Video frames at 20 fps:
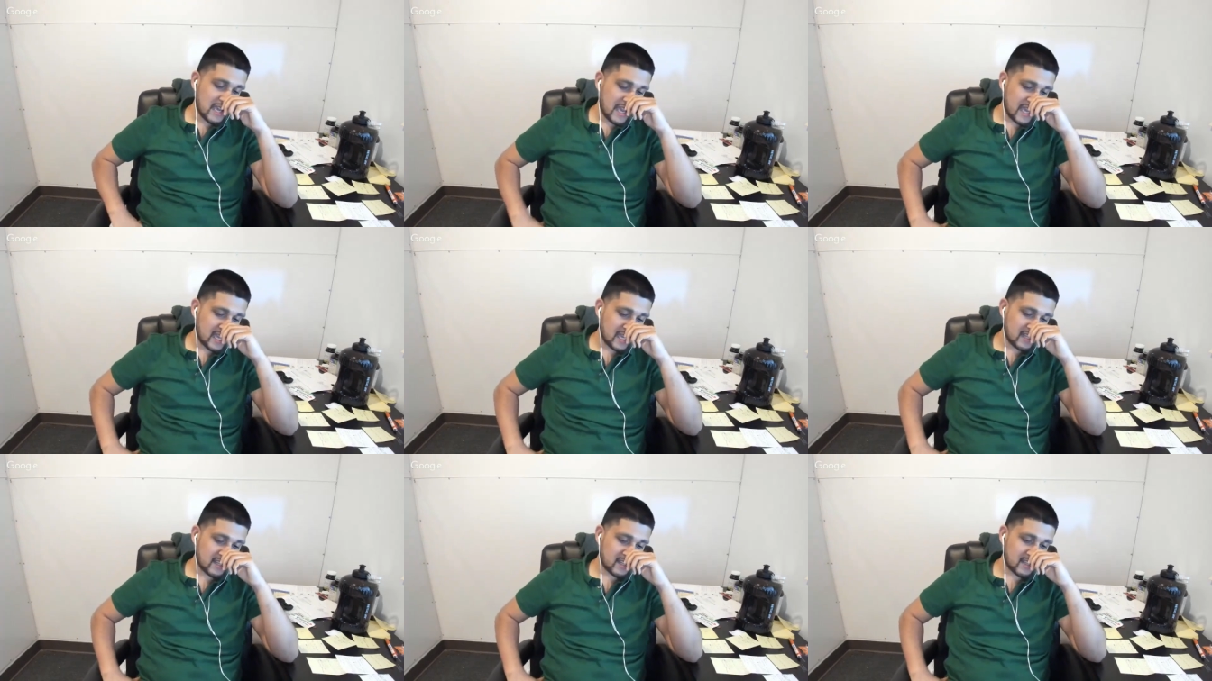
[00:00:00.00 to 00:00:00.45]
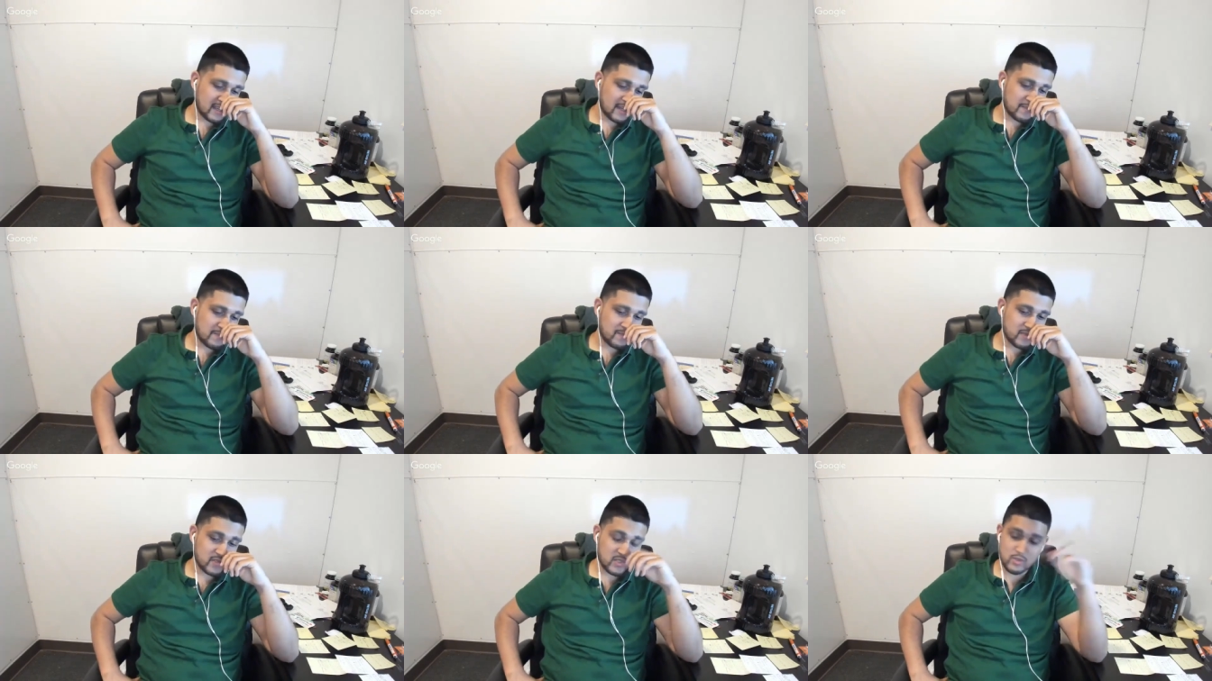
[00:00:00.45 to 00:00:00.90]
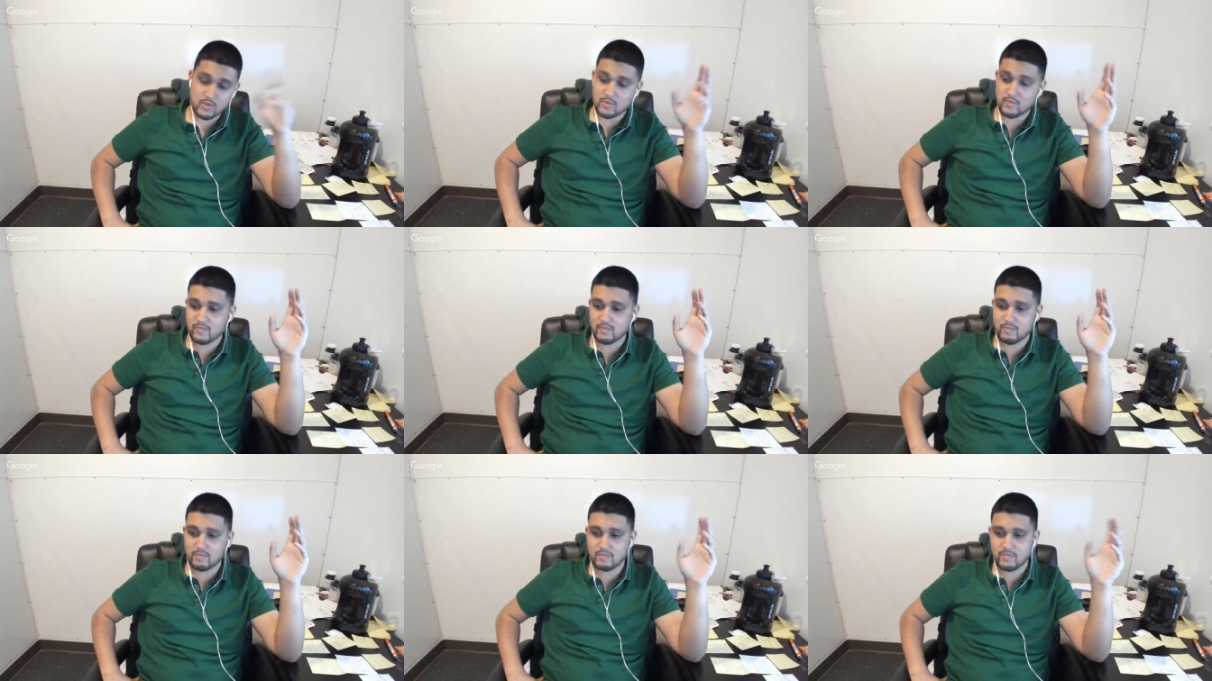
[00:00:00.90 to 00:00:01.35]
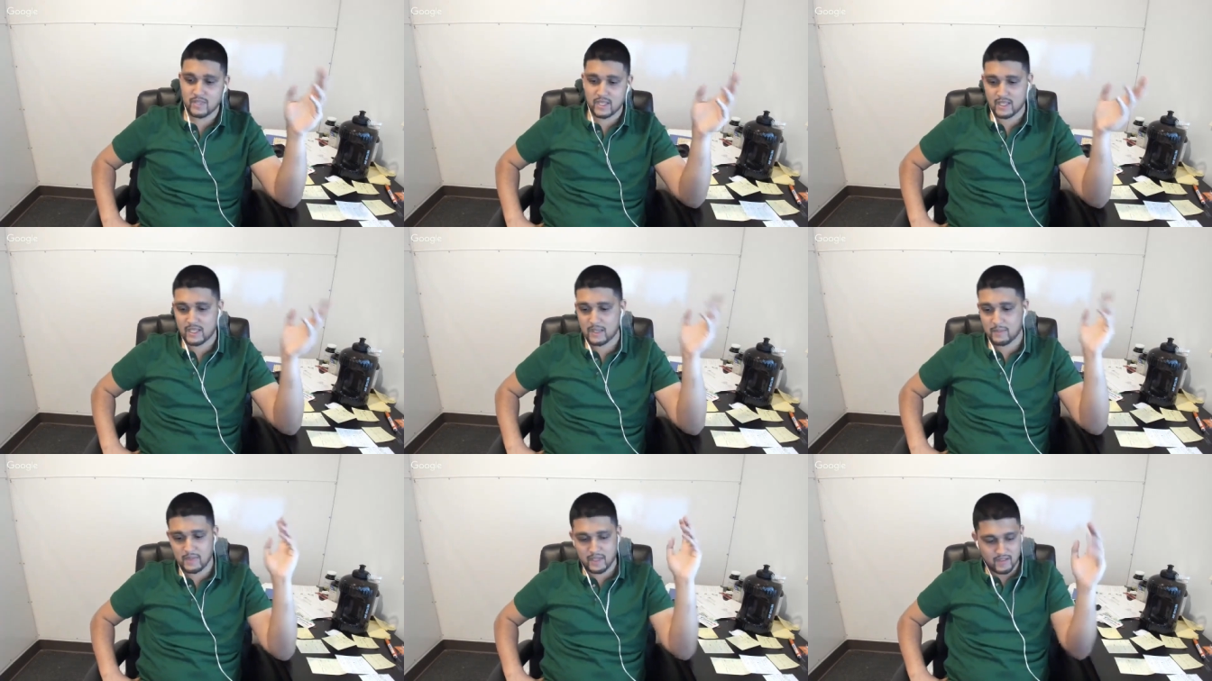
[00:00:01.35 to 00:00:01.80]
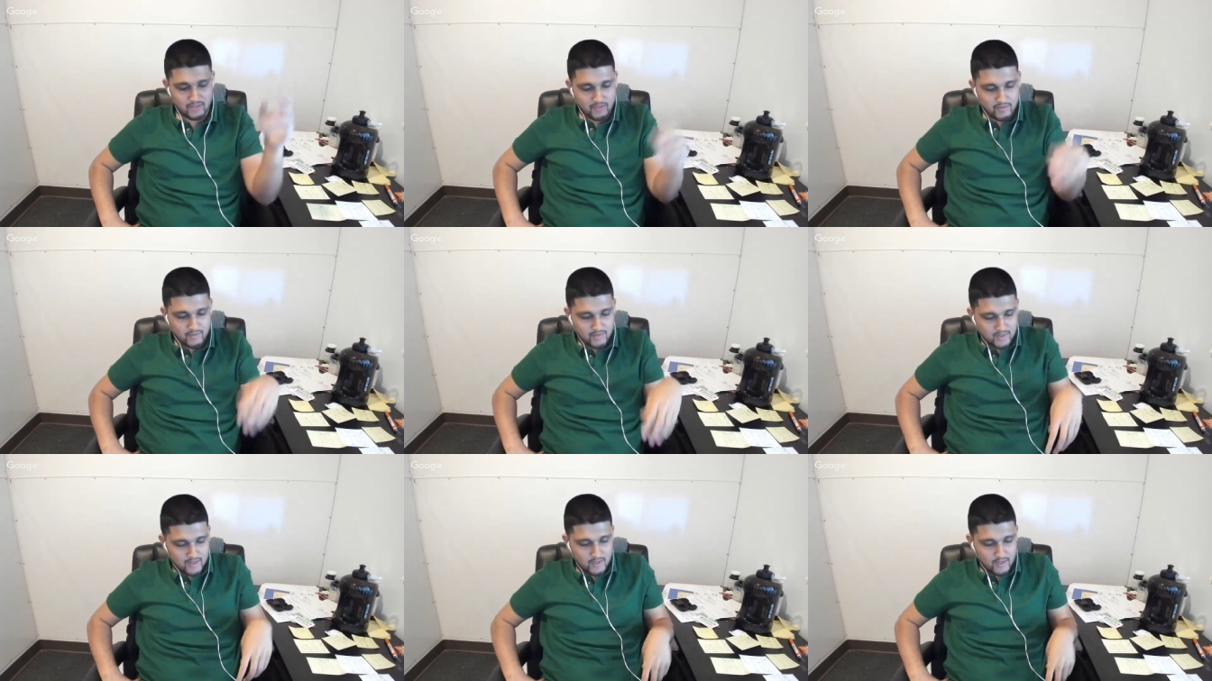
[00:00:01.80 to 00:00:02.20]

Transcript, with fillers: And um, so, I mean, if